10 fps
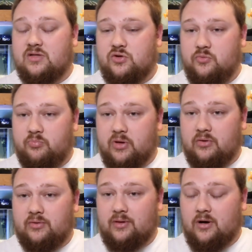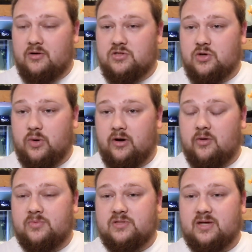to build large
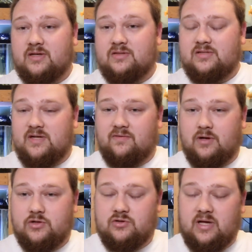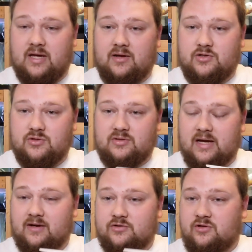aquariums like 700, 800,
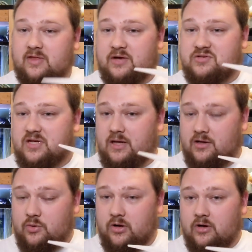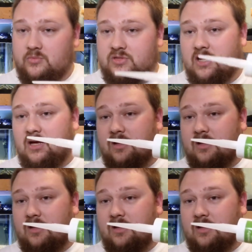900, 1,000 gallon aquariums.